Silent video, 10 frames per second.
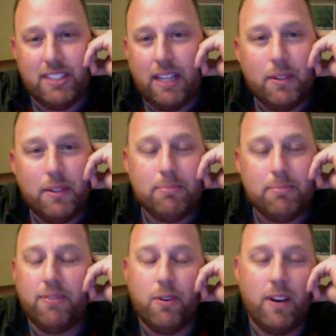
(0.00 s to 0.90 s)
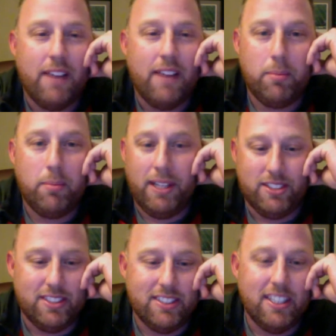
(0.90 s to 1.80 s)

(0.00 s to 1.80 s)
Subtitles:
They were these before-after pictures,